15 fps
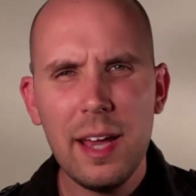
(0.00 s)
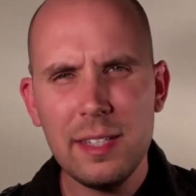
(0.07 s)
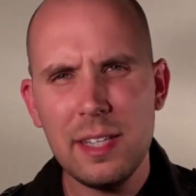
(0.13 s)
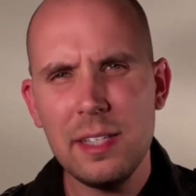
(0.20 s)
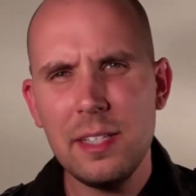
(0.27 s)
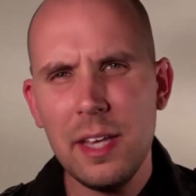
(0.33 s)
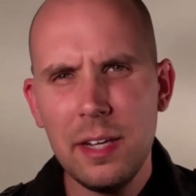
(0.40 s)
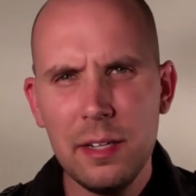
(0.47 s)
As I
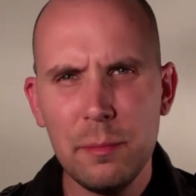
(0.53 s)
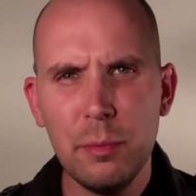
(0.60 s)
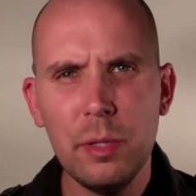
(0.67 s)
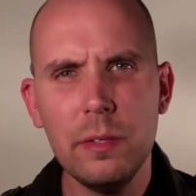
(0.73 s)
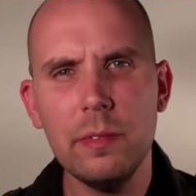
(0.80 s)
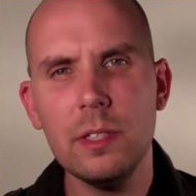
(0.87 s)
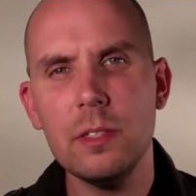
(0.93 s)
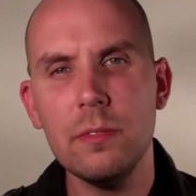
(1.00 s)
said in a
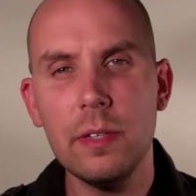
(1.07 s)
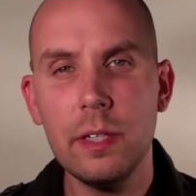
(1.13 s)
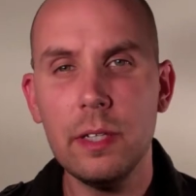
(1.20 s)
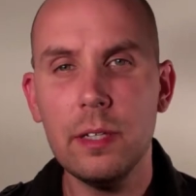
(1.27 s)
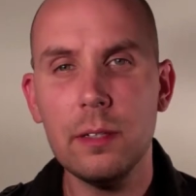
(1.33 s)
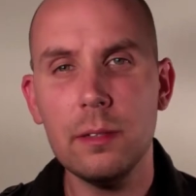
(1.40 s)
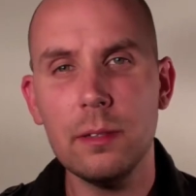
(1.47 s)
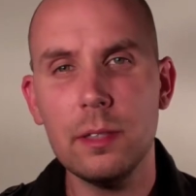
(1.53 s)
previous
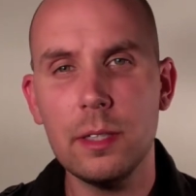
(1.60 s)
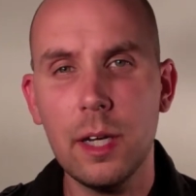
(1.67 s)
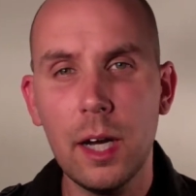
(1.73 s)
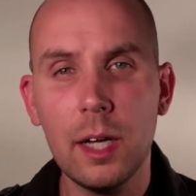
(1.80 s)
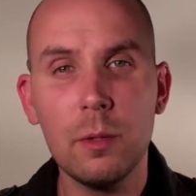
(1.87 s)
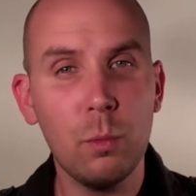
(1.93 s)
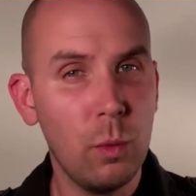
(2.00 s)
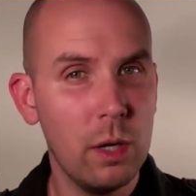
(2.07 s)
video,
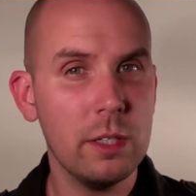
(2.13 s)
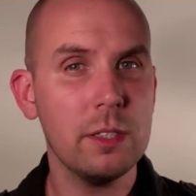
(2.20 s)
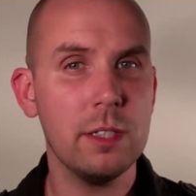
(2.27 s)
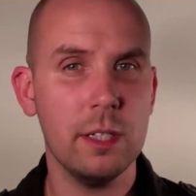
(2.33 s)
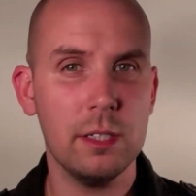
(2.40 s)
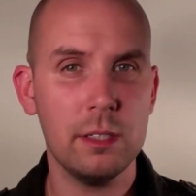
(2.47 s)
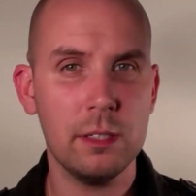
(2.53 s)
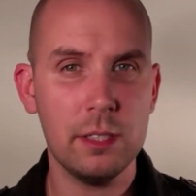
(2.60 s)
God wants
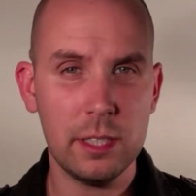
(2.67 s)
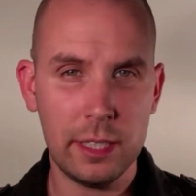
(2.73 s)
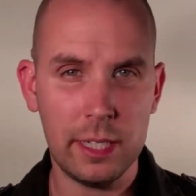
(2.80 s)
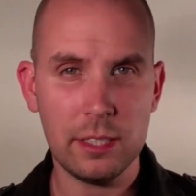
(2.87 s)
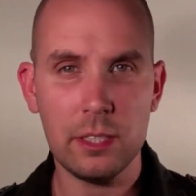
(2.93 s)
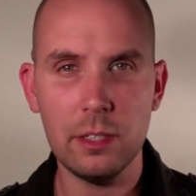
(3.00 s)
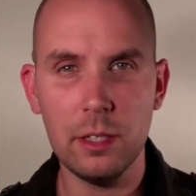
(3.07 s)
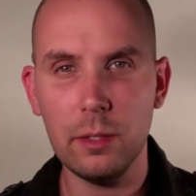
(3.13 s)
us to
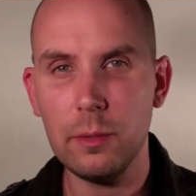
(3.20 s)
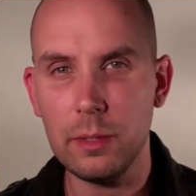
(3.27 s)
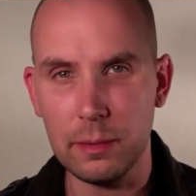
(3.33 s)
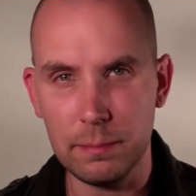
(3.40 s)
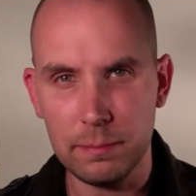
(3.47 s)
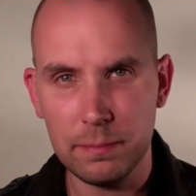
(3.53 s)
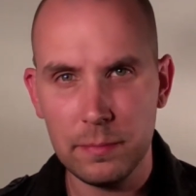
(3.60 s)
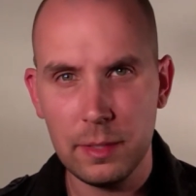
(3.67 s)
get to know Him.
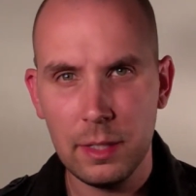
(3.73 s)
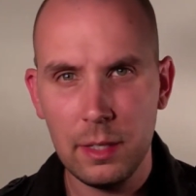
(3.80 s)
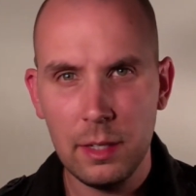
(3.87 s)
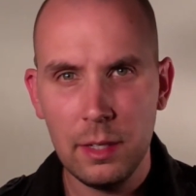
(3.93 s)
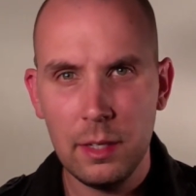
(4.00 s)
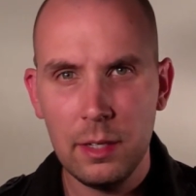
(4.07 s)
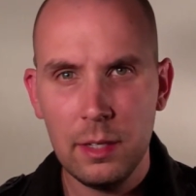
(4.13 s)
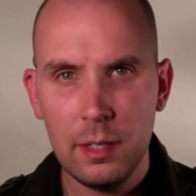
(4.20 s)

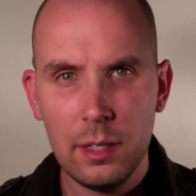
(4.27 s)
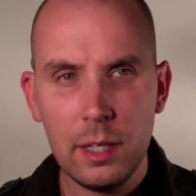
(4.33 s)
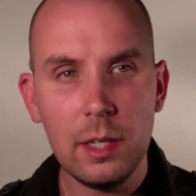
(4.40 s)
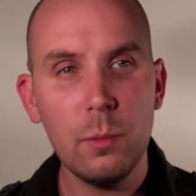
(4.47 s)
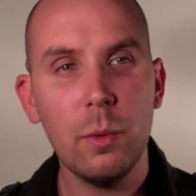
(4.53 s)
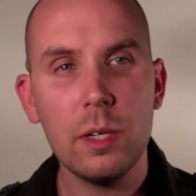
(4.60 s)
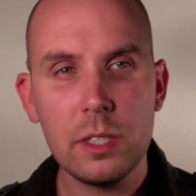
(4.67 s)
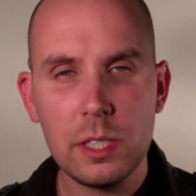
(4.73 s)
He
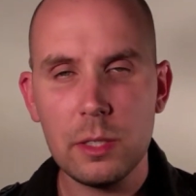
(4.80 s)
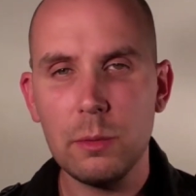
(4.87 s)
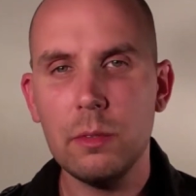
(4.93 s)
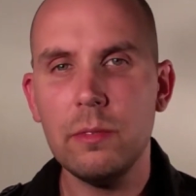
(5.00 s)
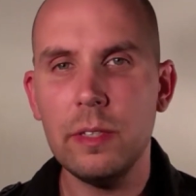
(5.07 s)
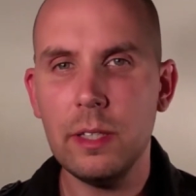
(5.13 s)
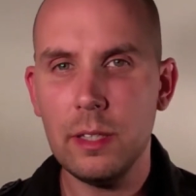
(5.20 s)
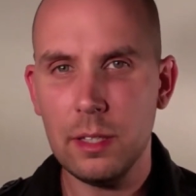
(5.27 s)
wants to
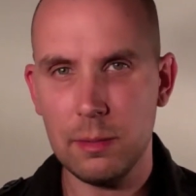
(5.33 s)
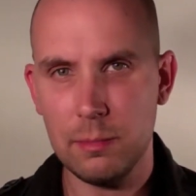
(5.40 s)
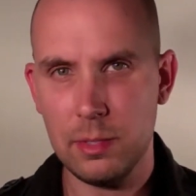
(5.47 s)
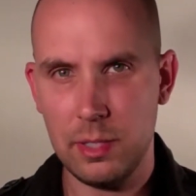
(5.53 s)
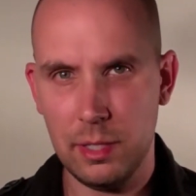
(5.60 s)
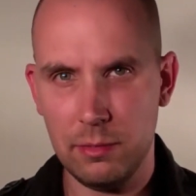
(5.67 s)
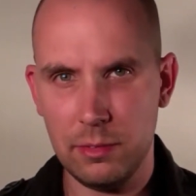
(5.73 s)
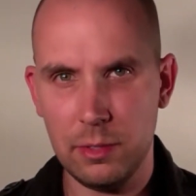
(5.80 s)
reveal
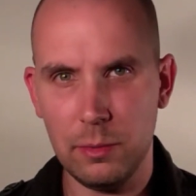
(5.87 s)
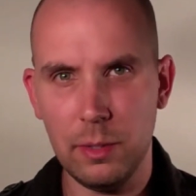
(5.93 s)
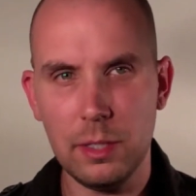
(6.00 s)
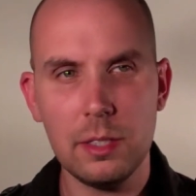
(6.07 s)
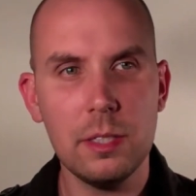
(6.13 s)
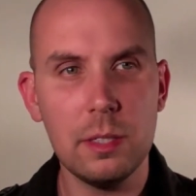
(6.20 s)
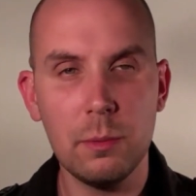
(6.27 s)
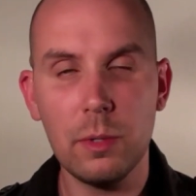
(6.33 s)
Himself to
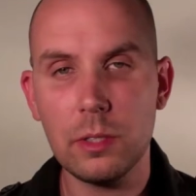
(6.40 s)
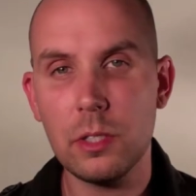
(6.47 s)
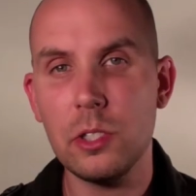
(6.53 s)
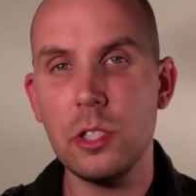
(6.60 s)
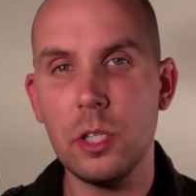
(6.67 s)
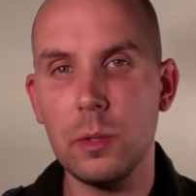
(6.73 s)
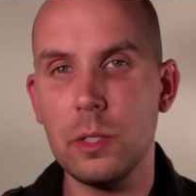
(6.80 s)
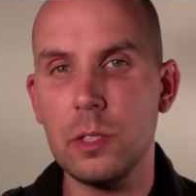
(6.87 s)
us, and He wants to
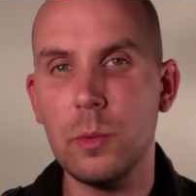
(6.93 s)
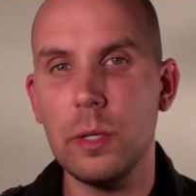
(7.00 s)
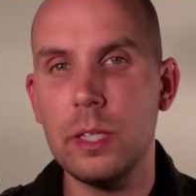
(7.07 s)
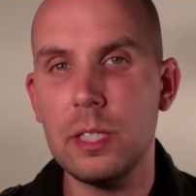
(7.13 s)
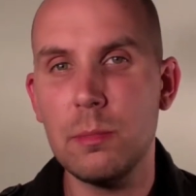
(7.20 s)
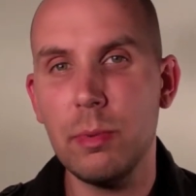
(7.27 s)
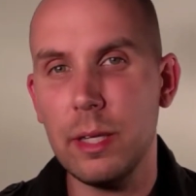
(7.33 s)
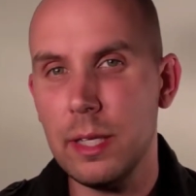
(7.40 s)
show us what
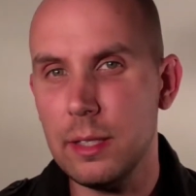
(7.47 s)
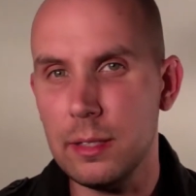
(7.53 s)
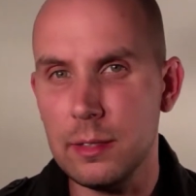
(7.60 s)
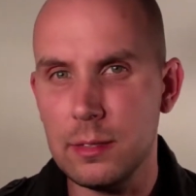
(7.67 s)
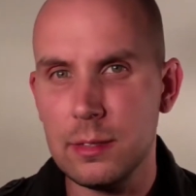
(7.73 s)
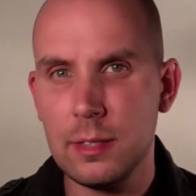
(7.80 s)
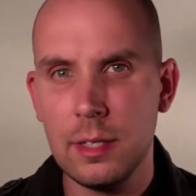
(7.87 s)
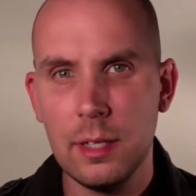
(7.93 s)
His plan
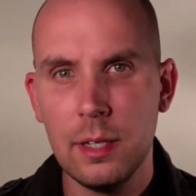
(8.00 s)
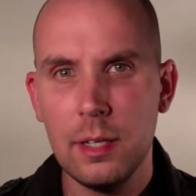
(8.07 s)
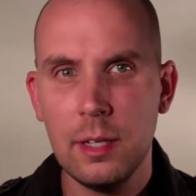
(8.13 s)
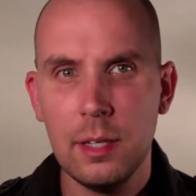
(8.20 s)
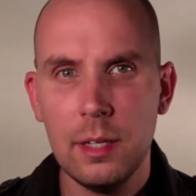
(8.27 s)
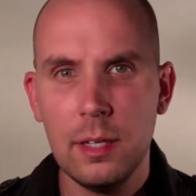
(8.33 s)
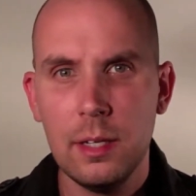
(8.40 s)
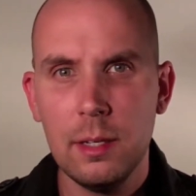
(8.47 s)
is.
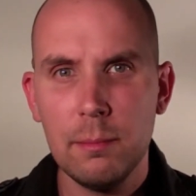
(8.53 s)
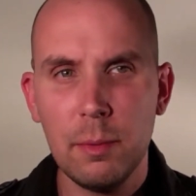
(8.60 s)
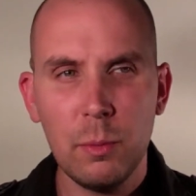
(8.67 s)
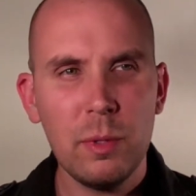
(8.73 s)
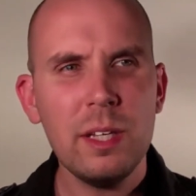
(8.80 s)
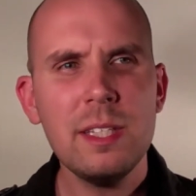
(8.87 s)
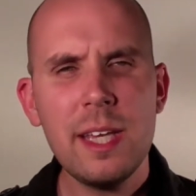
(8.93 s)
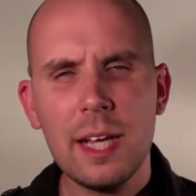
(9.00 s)
But
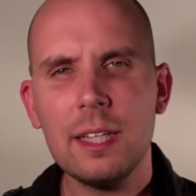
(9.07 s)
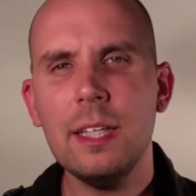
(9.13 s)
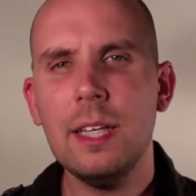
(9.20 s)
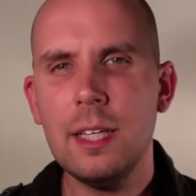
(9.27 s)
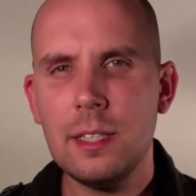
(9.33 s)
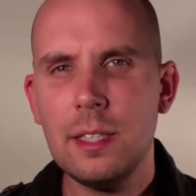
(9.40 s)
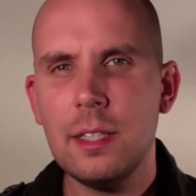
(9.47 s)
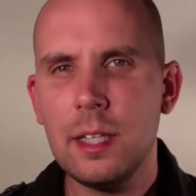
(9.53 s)
what exactly
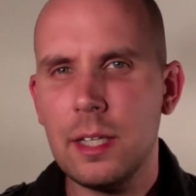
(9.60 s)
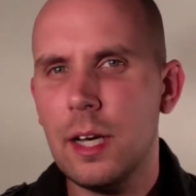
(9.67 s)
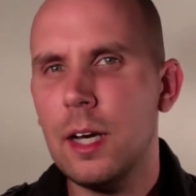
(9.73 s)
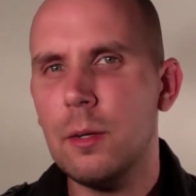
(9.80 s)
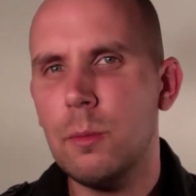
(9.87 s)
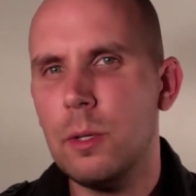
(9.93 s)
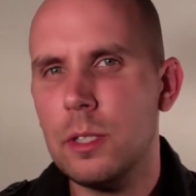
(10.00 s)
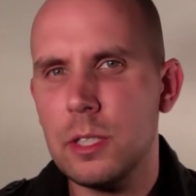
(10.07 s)
is it that
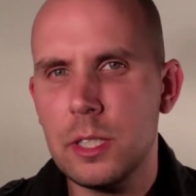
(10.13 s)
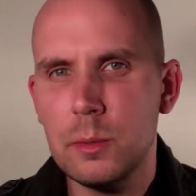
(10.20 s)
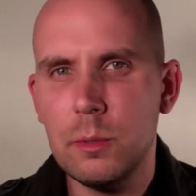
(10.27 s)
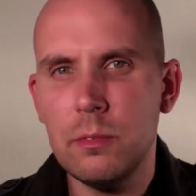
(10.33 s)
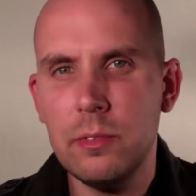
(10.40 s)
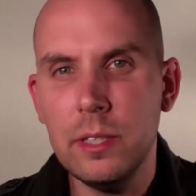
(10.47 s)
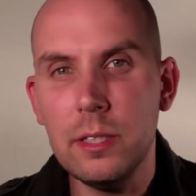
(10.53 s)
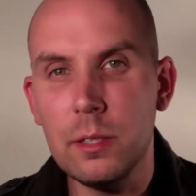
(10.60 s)
God wants to
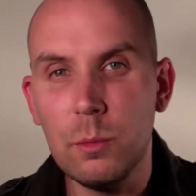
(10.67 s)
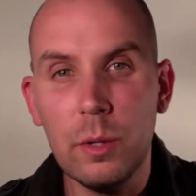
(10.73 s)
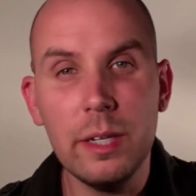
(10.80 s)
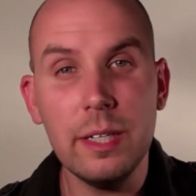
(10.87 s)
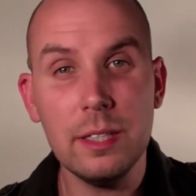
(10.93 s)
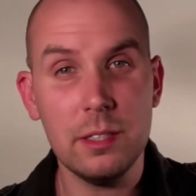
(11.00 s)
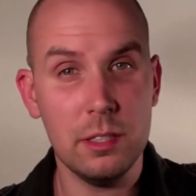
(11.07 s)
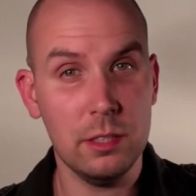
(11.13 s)
reveal? What
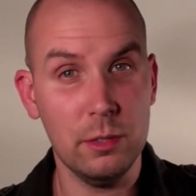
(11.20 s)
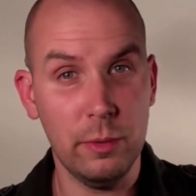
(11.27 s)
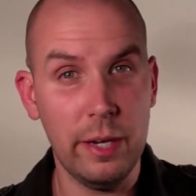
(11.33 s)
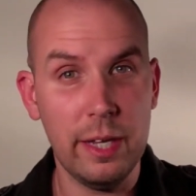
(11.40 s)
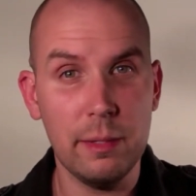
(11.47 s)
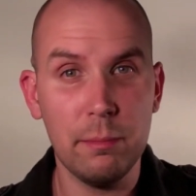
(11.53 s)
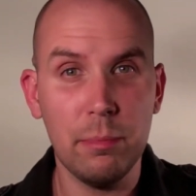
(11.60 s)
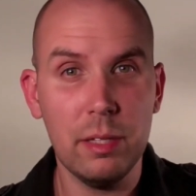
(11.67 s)
is the
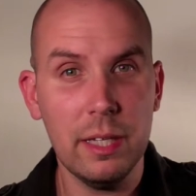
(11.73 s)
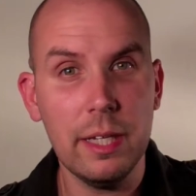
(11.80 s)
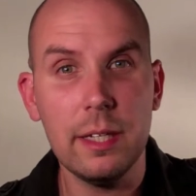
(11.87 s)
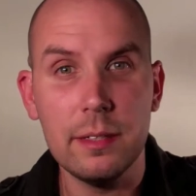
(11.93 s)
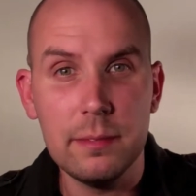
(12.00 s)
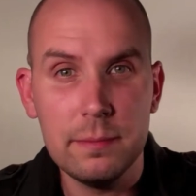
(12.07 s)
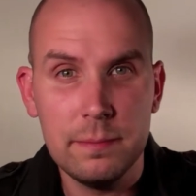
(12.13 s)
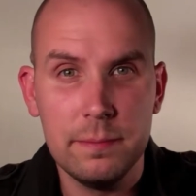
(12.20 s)
grand
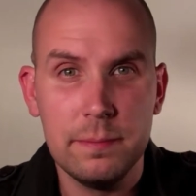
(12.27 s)
plan?